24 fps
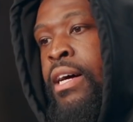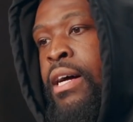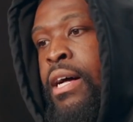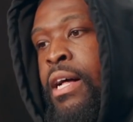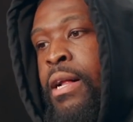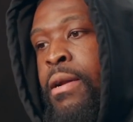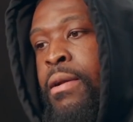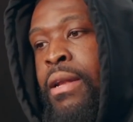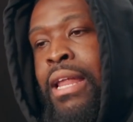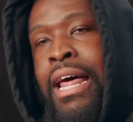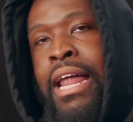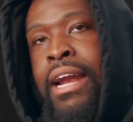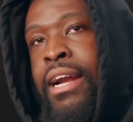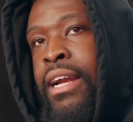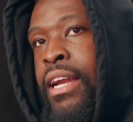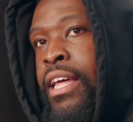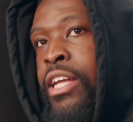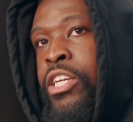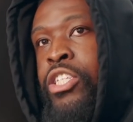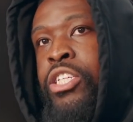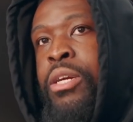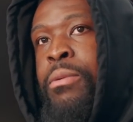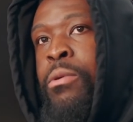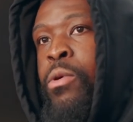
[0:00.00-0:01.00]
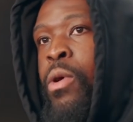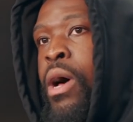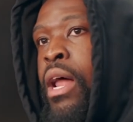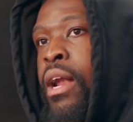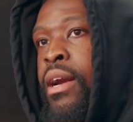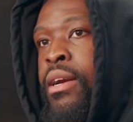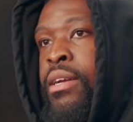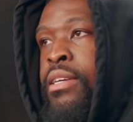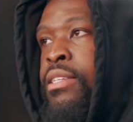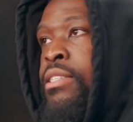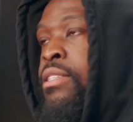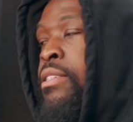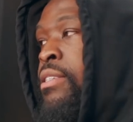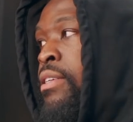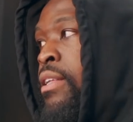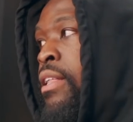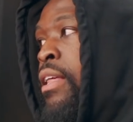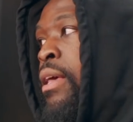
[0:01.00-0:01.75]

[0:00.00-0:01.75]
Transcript: a lot of leadership qualities.